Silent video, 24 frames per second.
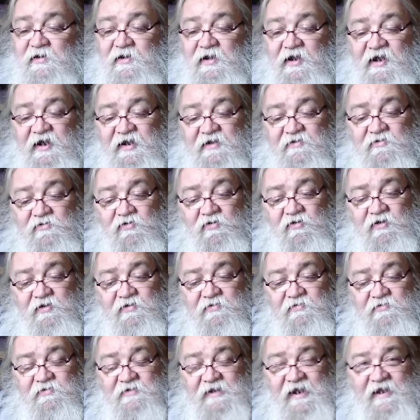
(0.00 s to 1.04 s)
I had
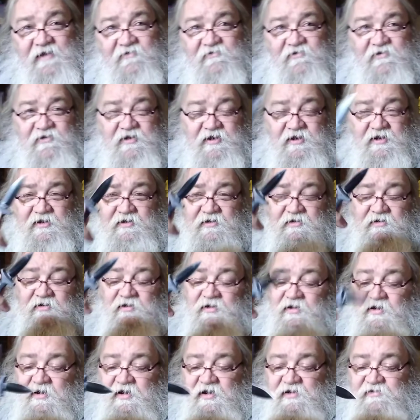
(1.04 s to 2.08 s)
gone down to the
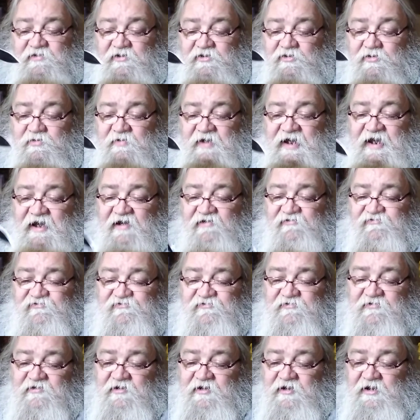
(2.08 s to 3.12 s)
the new
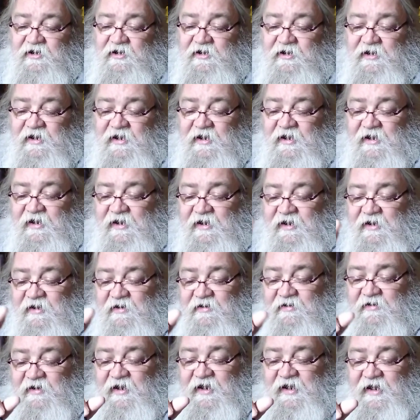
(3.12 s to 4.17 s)
house
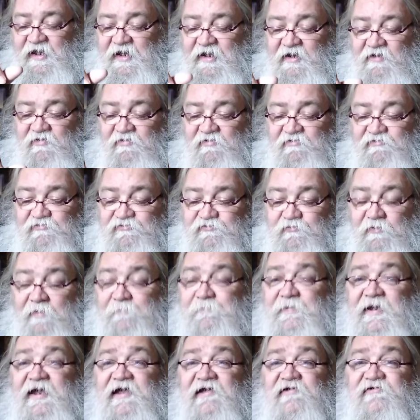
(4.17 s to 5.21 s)
and I had on
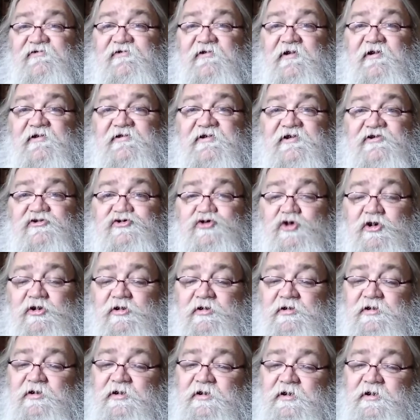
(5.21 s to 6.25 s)
sweatpants and a t-shirt